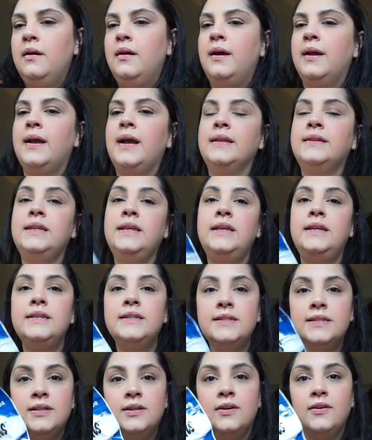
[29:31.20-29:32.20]
I got
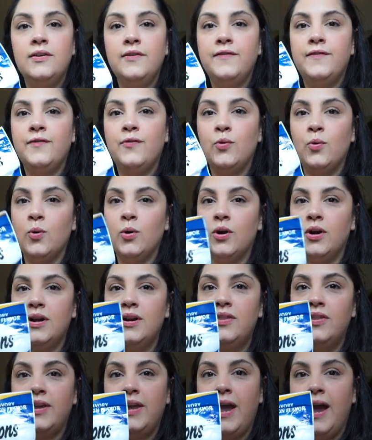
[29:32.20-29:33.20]
these for
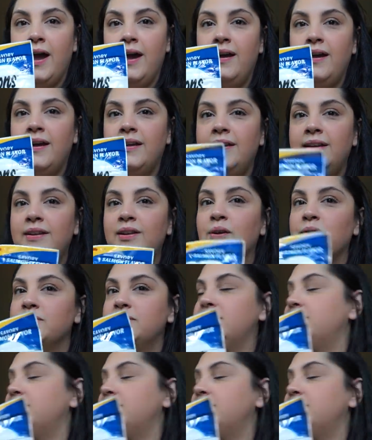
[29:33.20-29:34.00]
the cat and he knows